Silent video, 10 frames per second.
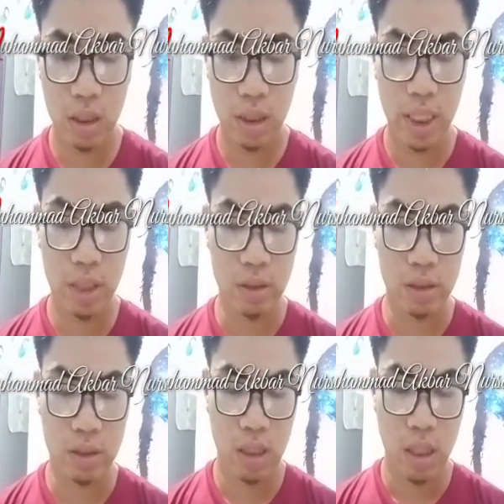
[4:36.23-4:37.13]

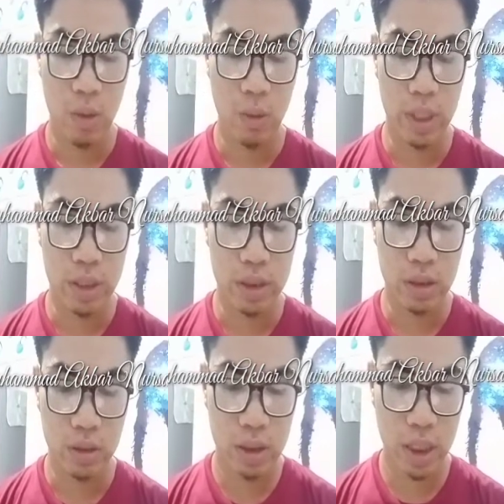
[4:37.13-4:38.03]
errors, whereas
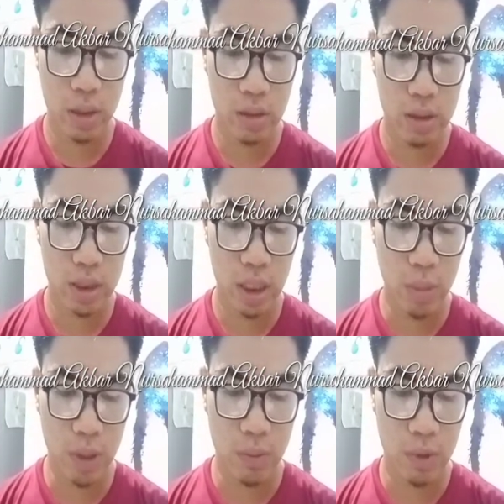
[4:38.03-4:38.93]
those errors
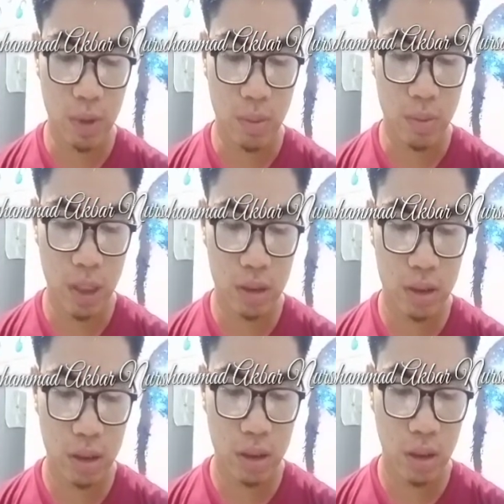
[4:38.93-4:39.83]
stemming from marked
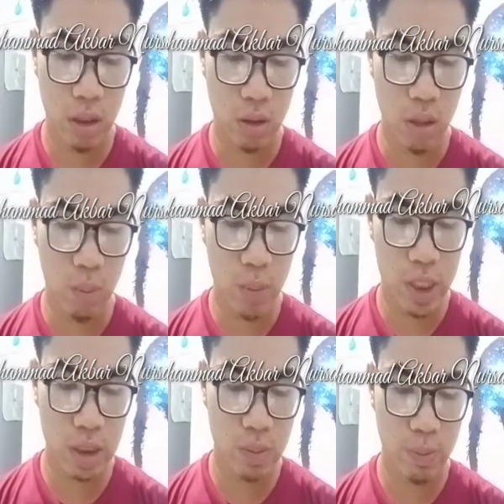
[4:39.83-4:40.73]
or
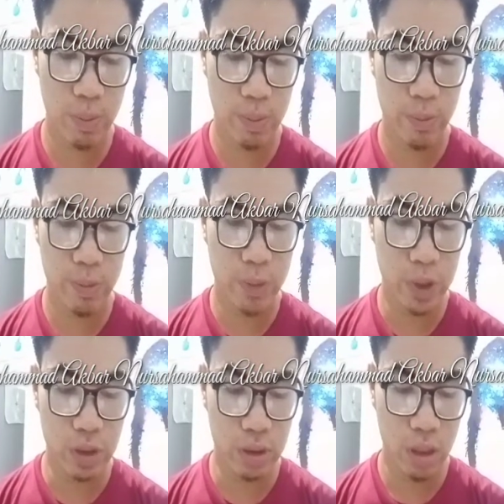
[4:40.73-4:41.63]
complex
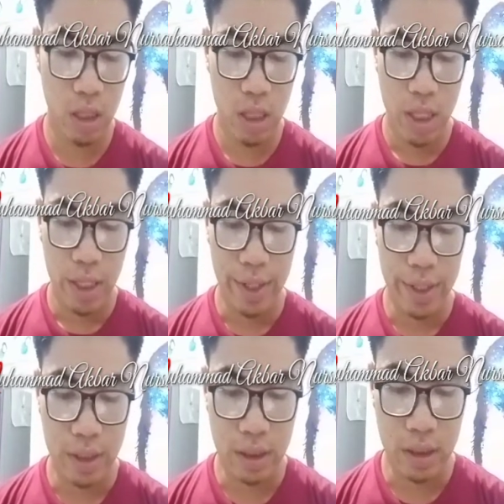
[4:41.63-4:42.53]
feature
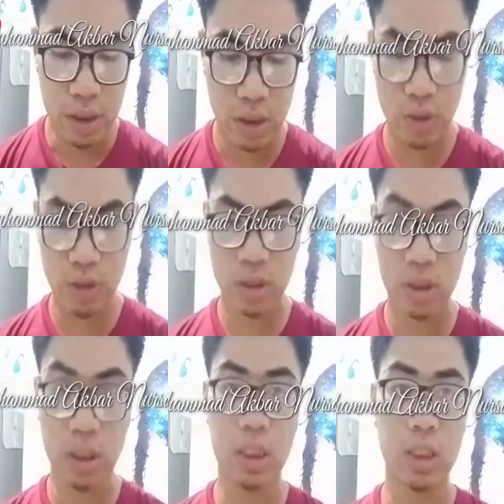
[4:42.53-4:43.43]
in the
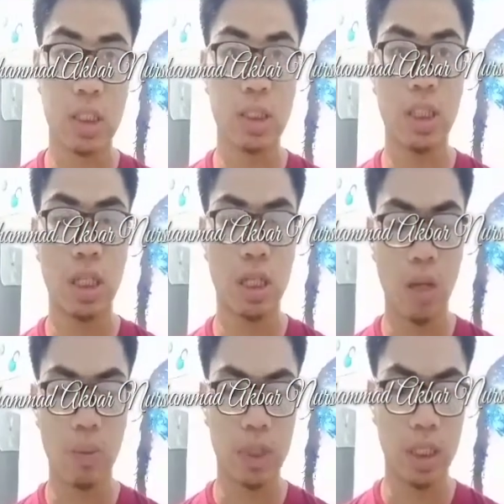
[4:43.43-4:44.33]
structure
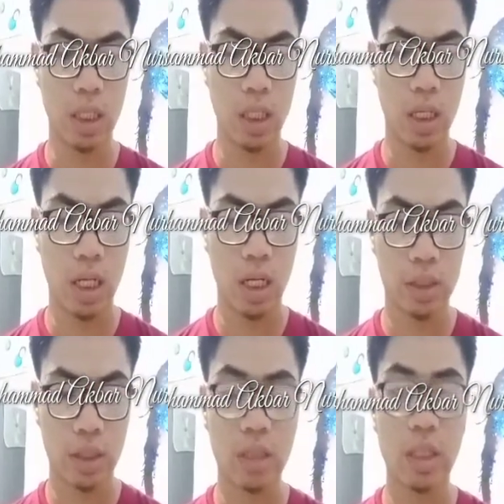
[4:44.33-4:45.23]
of the
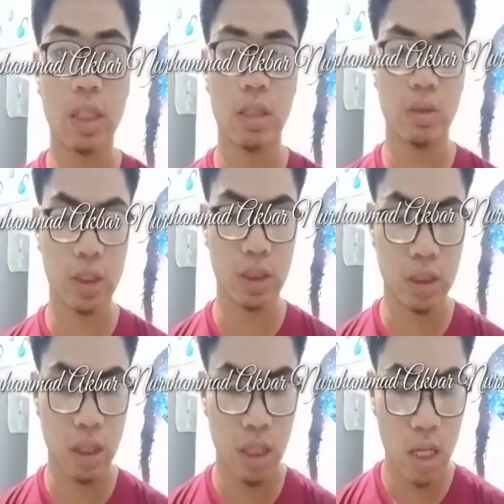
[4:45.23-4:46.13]
target
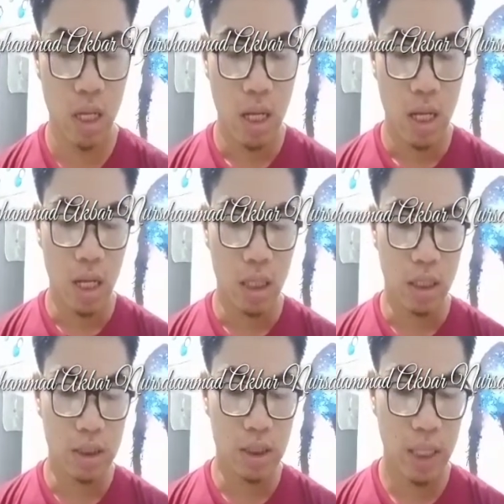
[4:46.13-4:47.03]
language,
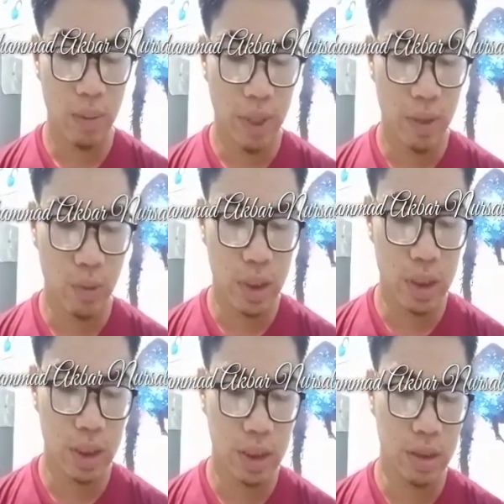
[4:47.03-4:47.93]
a self and
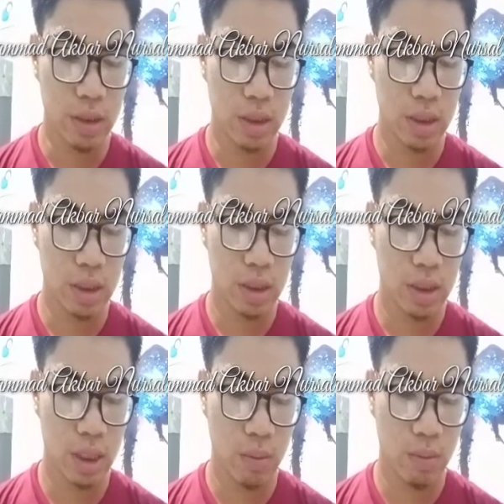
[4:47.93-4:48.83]
which does
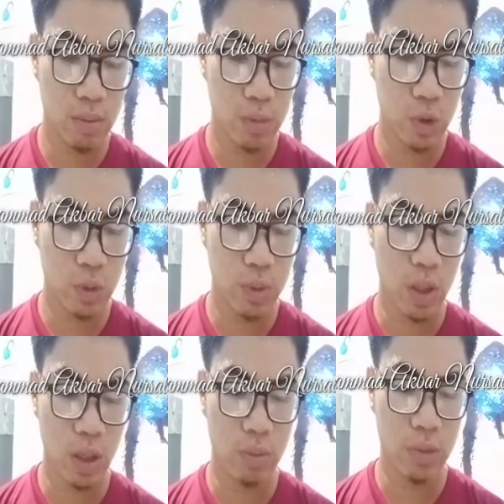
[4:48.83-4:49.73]
seem to be
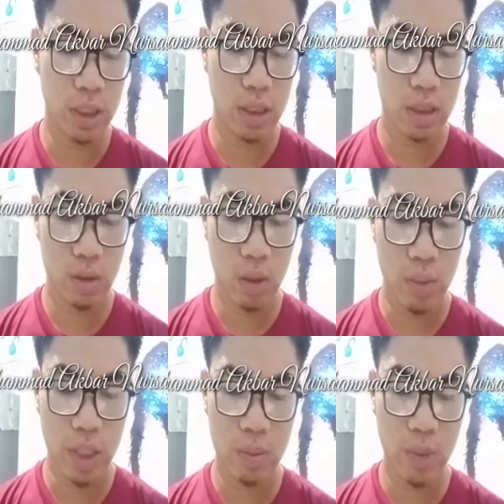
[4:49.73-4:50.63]

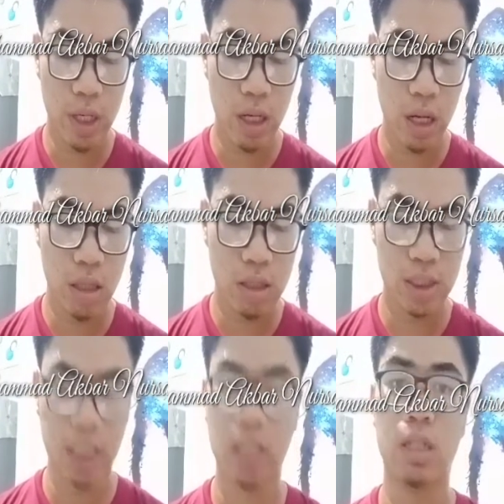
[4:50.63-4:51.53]
commit by all
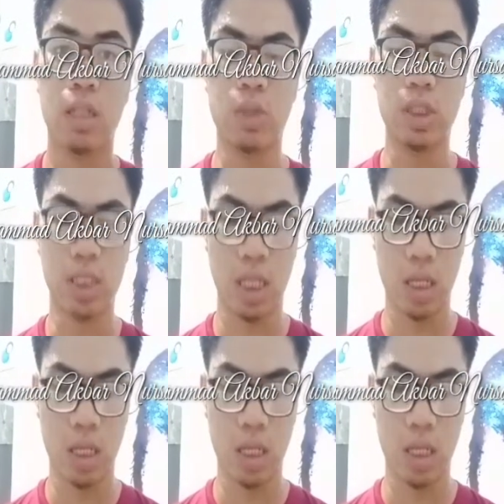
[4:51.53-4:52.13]
second language